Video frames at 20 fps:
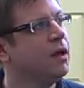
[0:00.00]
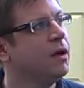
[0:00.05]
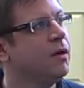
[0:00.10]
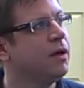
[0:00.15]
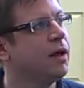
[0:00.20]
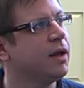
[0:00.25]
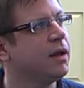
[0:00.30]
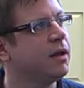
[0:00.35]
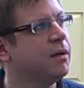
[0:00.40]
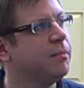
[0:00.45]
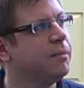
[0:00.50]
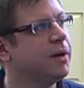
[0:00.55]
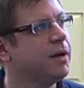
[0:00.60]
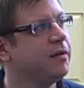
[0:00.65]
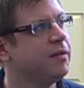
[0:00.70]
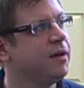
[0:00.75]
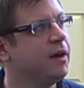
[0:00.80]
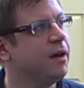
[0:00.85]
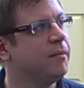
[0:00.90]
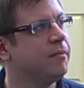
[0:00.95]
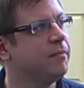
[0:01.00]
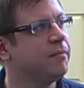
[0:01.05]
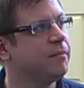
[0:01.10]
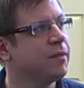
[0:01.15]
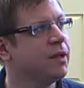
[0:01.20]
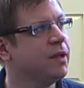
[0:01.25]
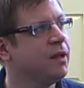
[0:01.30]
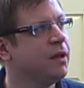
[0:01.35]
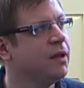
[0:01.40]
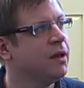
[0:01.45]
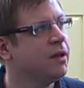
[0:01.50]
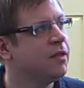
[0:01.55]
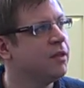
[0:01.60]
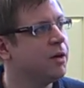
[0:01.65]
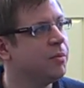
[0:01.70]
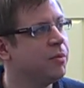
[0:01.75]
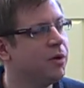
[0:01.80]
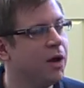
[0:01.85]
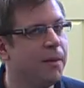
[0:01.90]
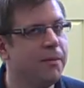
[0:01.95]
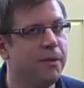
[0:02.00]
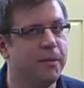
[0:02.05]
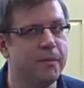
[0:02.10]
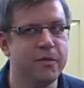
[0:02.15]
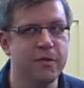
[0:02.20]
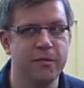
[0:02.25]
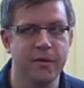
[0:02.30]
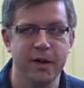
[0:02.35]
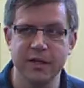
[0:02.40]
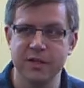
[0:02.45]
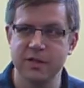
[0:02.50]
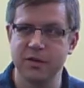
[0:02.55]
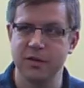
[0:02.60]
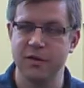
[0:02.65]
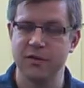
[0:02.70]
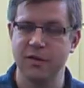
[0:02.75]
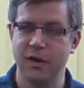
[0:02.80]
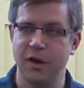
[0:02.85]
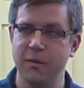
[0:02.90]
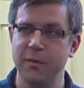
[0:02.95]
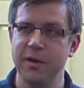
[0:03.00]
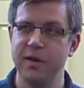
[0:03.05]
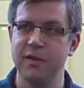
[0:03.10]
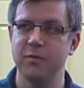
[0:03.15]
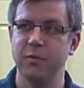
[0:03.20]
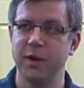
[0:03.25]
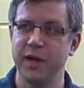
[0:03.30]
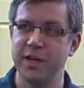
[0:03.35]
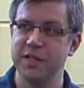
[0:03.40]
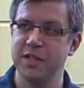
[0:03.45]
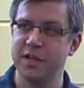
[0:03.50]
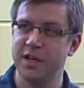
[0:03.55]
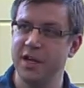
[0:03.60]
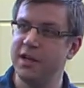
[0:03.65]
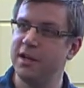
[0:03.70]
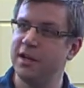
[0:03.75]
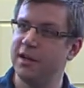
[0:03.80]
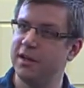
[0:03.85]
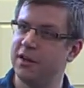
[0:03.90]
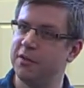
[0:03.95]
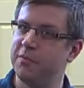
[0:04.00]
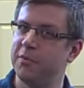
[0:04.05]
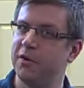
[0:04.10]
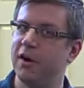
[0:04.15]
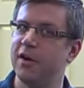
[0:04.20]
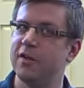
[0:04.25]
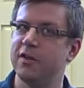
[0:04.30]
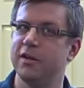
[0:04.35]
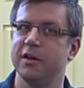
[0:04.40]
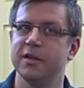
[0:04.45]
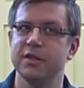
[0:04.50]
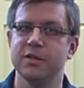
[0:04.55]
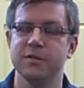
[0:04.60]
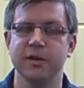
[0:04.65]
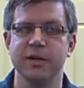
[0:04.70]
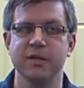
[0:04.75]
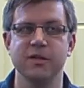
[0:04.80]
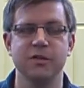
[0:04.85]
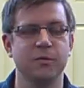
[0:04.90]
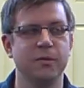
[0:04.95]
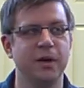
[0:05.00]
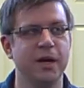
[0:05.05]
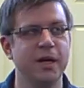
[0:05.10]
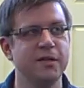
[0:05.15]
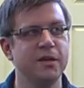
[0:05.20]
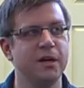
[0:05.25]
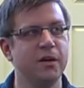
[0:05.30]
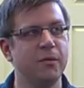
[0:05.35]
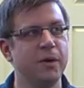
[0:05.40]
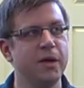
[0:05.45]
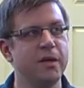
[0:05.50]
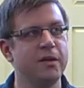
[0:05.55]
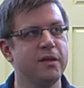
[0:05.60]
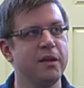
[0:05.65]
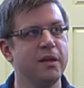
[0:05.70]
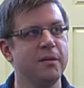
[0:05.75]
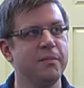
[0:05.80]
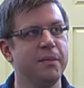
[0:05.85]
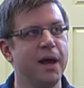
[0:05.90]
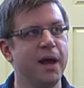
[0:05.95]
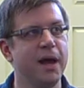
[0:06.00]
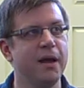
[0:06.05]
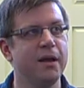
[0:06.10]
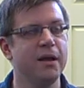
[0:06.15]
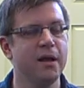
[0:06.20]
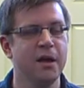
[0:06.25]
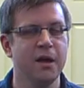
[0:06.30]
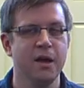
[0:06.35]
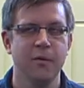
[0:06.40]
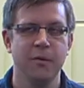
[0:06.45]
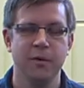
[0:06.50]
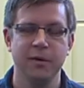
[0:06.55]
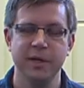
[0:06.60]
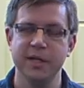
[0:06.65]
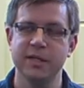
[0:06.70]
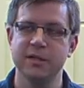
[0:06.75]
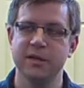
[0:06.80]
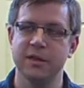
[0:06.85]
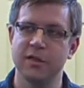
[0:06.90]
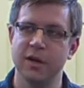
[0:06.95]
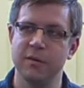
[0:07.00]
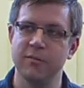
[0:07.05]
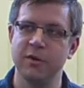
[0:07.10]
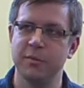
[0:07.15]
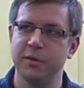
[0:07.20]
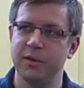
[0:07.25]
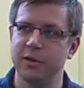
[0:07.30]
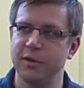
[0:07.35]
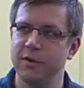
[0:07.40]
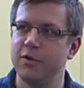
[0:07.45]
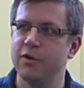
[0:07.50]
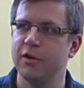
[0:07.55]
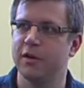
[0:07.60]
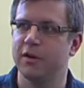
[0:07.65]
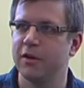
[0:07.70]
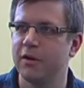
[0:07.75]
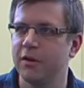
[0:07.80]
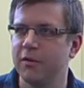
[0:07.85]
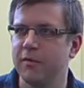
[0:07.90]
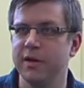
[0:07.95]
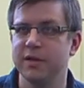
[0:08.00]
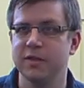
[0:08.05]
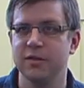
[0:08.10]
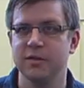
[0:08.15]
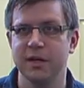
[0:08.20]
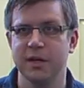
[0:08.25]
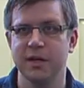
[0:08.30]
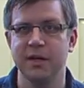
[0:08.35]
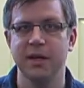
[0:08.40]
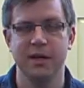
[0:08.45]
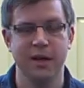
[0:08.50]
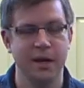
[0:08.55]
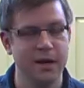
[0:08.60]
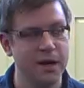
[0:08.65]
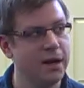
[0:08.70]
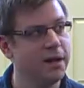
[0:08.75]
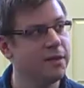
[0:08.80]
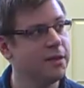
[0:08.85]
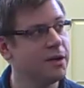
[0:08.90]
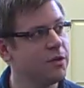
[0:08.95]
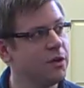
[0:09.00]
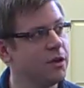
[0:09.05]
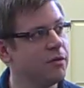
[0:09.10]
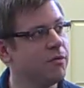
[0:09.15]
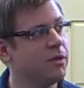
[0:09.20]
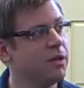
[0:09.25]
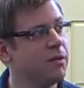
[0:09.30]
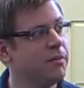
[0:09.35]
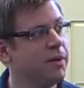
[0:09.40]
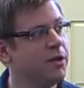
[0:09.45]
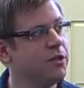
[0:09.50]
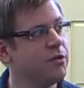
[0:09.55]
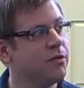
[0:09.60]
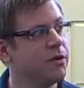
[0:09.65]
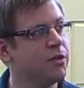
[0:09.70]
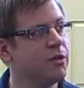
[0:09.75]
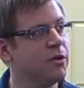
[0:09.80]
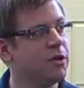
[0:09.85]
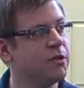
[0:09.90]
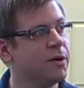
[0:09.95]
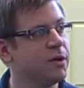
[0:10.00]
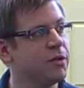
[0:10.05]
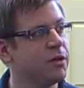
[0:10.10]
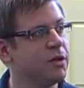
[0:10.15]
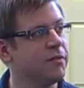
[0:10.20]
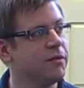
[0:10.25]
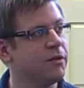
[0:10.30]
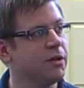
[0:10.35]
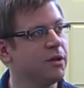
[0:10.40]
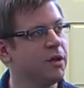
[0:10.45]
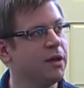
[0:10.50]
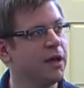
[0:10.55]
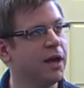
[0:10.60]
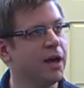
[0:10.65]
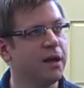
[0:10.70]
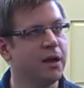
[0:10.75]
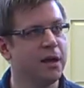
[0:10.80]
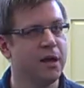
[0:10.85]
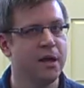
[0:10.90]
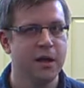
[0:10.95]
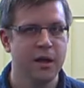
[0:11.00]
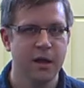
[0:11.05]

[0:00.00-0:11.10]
Okay, but there are problems, right? So there's always waste heat in this process, right? So why is that waste heat bad? Well, it leads to thermal pollution, right? So and that's actually a really major issue, especially if you're looking at